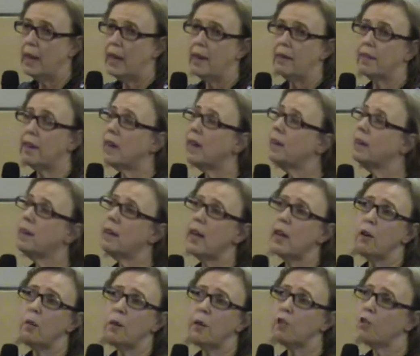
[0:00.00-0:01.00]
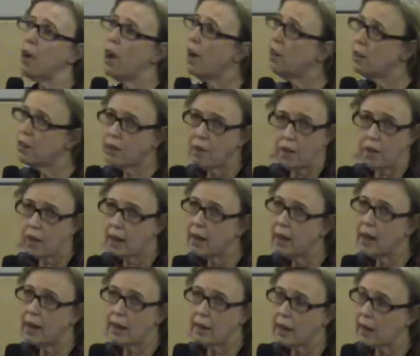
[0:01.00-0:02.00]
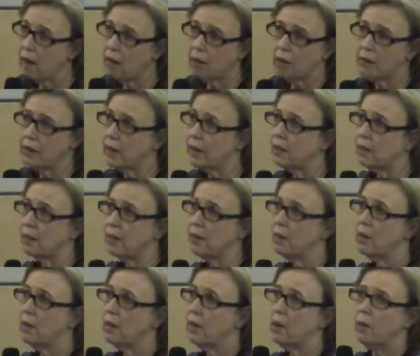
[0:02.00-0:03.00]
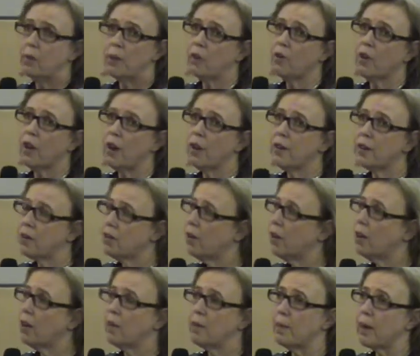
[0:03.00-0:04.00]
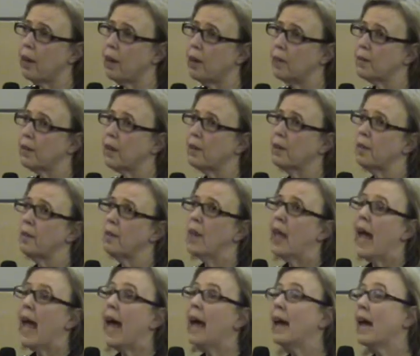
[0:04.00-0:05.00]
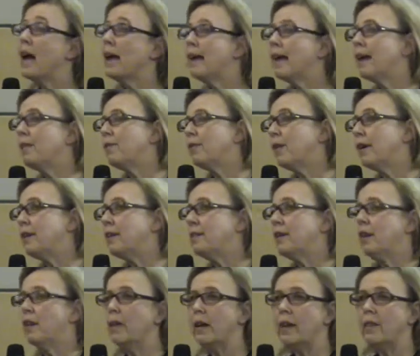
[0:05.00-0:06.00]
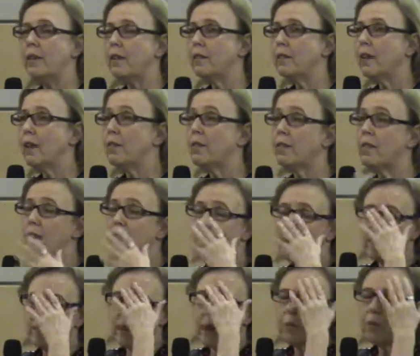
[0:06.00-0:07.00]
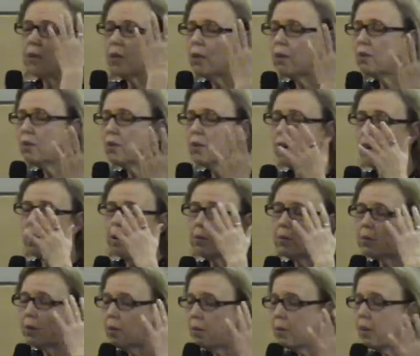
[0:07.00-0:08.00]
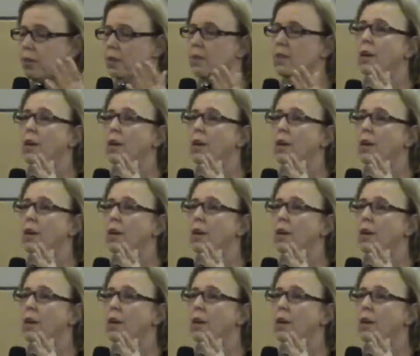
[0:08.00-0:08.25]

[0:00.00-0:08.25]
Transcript: He said, I can tell you, we tried to talk Canada out of it. We tried to talk them out of it. And I get very teary at these kinds of things. I said, I'm so sorry, I'm so embarrassed.